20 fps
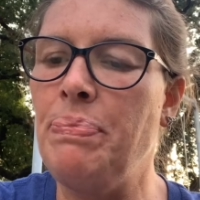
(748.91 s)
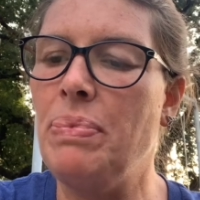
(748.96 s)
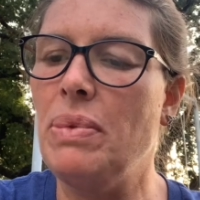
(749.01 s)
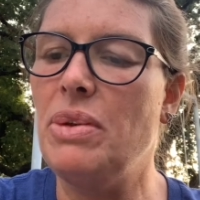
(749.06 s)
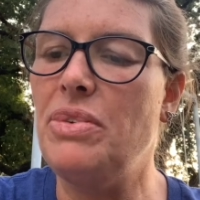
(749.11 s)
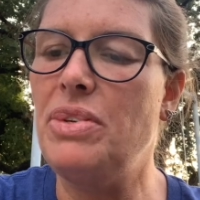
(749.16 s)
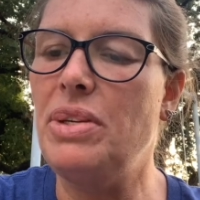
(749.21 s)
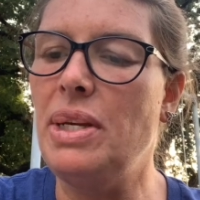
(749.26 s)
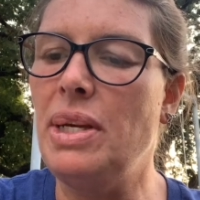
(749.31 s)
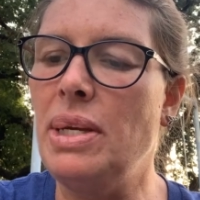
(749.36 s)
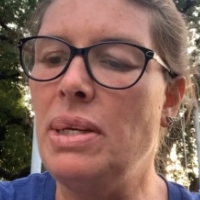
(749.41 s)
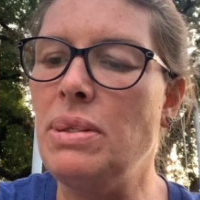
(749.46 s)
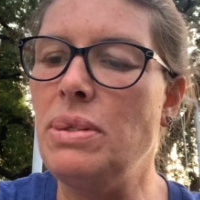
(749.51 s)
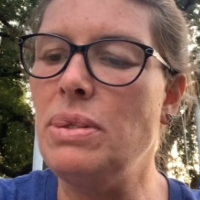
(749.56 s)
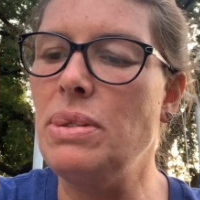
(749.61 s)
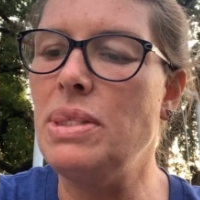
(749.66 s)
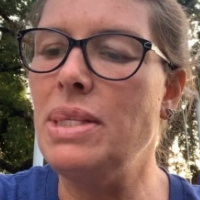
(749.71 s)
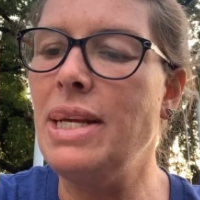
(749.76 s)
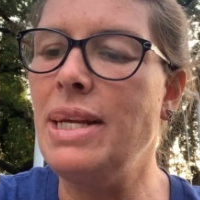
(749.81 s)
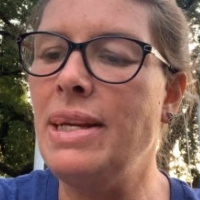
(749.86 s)
She
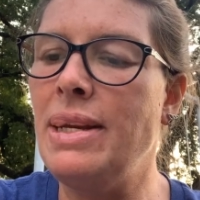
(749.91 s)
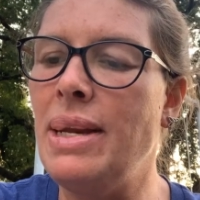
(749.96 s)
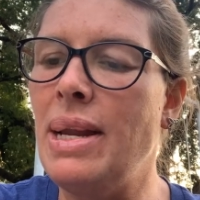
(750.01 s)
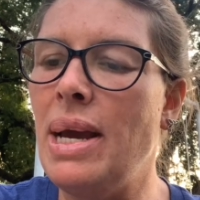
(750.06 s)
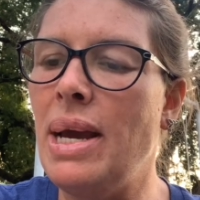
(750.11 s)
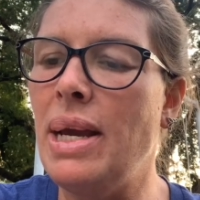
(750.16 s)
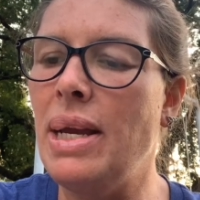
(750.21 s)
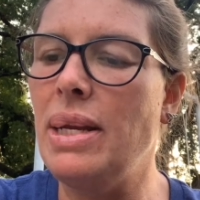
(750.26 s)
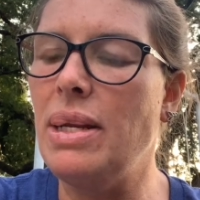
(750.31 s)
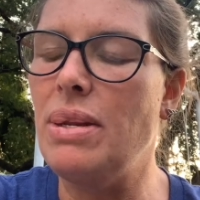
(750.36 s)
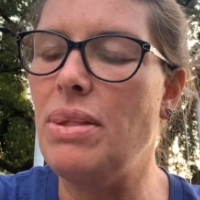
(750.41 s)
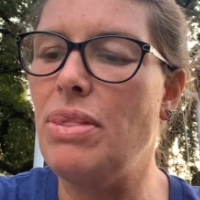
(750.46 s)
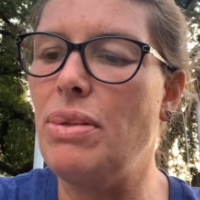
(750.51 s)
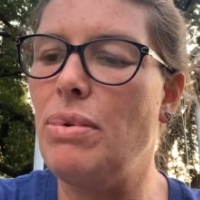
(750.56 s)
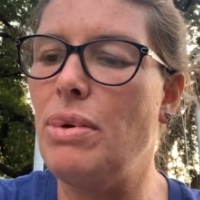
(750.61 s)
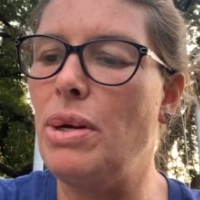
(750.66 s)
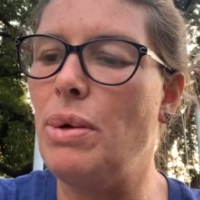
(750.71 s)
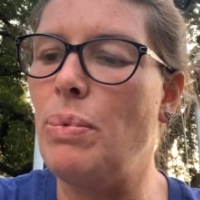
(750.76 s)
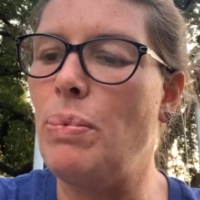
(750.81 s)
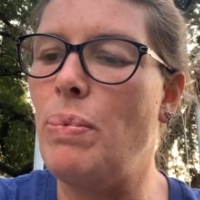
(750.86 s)
enters at night
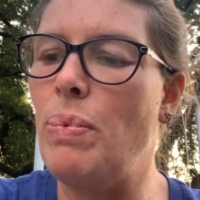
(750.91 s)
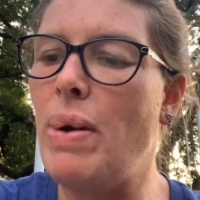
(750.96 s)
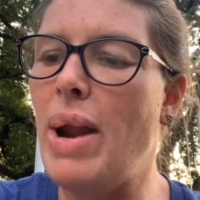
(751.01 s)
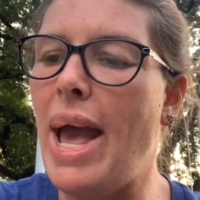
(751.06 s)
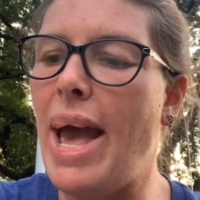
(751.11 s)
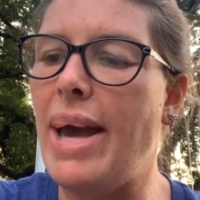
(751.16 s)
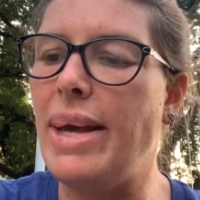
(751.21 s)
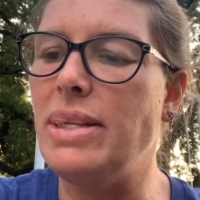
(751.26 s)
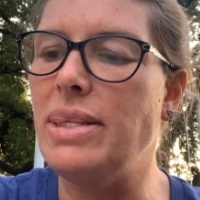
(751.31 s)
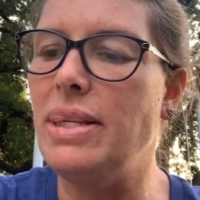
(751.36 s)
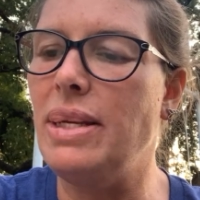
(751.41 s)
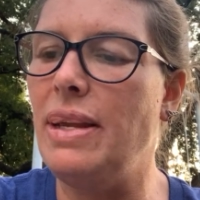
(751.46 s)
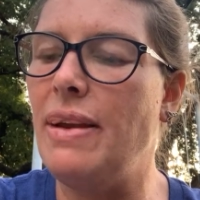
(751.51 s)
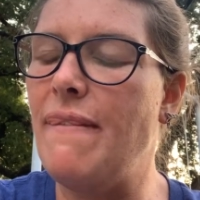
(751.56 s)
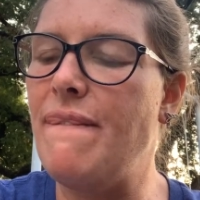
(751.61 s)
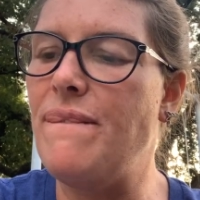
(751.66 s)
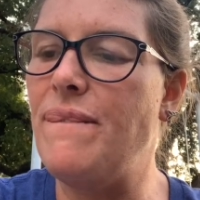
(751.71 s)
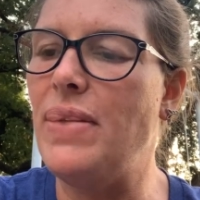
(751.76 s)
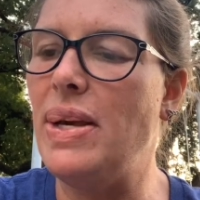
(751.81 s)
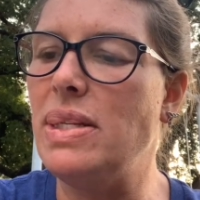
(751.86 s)
through a
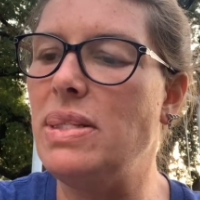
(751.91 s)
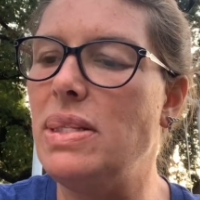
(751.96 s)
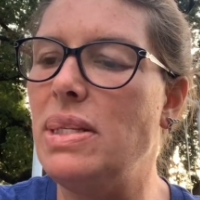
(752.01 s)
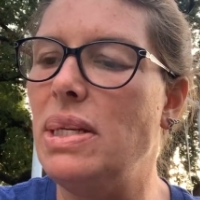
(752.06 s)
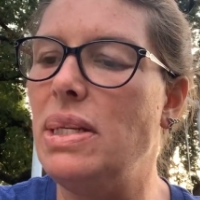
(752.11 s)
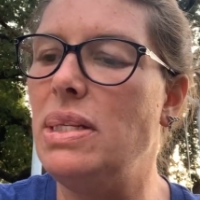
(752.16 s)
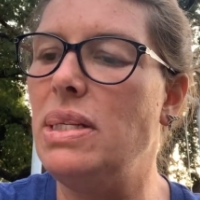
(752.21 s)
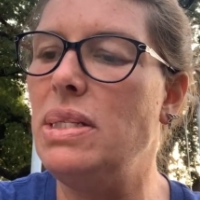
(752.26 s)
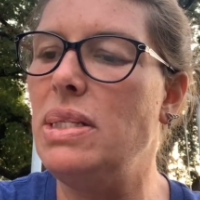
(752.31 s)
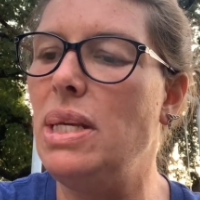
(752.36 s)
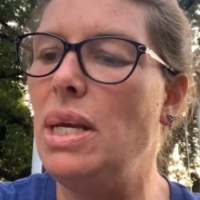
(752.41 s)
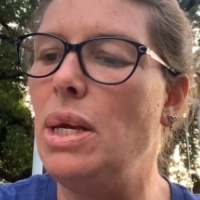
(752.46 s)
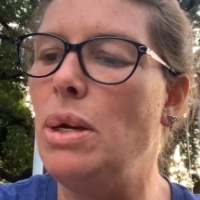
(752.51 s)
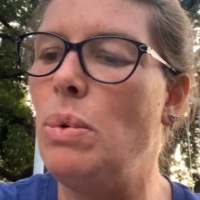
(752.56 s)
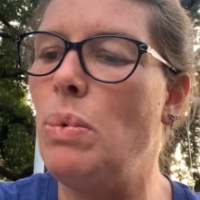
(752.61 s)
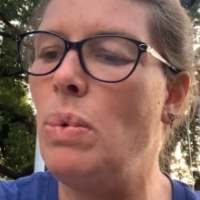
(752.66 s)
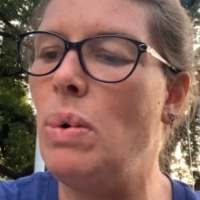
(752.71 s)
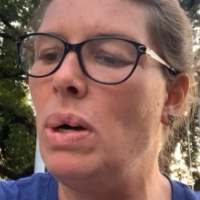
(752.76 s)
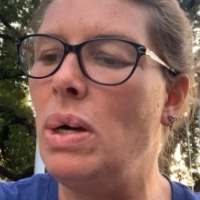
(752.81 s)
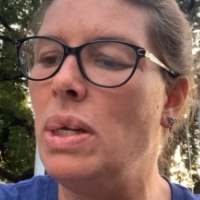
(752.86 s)
rat-infested
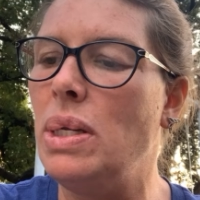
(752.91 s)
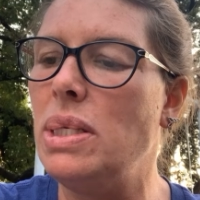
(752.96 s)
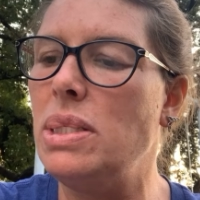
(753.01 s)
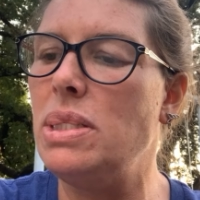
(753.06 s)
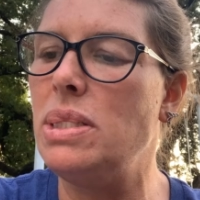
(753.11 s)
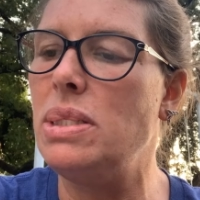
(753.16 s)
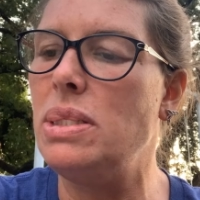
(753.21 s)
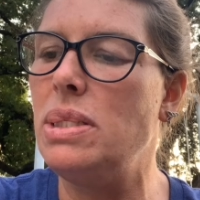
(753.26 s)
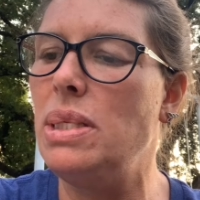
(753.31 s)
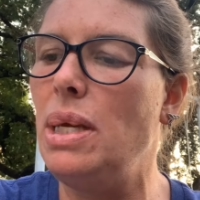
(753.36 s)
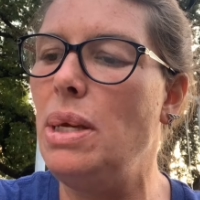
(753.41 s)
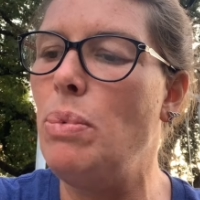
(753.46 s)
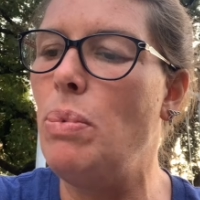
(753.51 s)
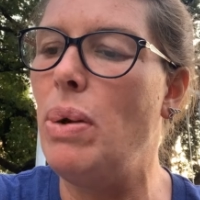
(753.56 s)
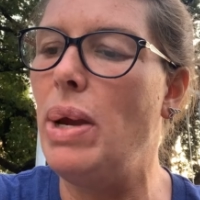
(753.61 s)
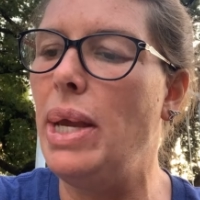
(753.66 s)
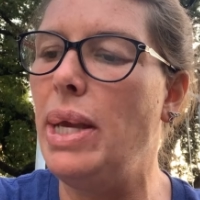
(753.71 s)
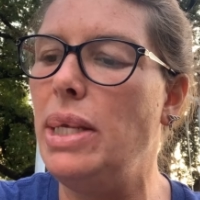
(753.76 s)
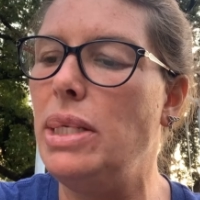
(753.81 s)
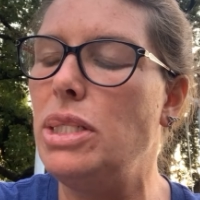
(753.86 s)
Tijuana
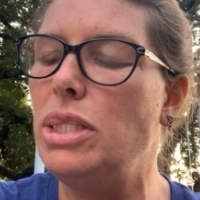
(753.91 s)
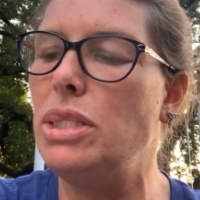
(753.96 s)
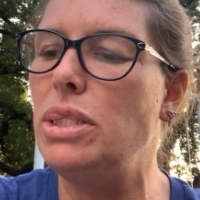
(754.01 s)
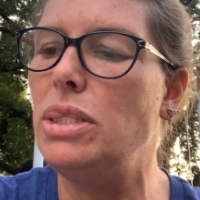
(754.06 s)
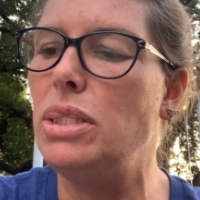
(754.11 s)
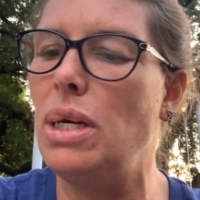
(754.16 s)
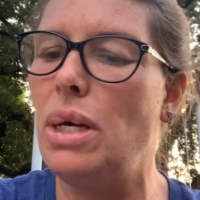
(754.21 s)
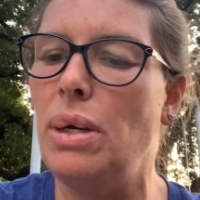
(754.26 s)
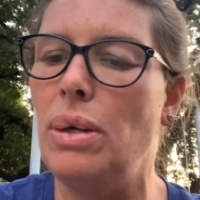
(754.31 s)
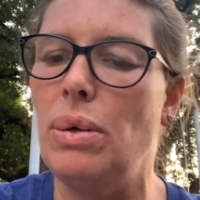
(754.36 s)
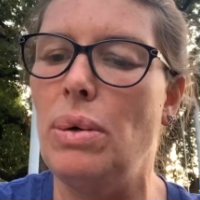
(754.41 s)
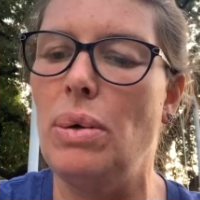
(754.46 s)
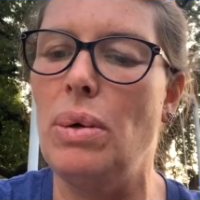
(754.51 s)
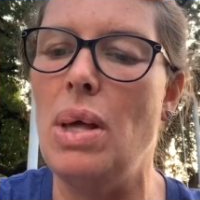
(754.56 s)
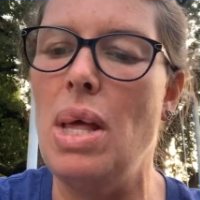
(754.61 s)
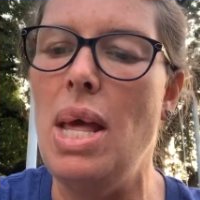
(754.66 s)
sewage tunnel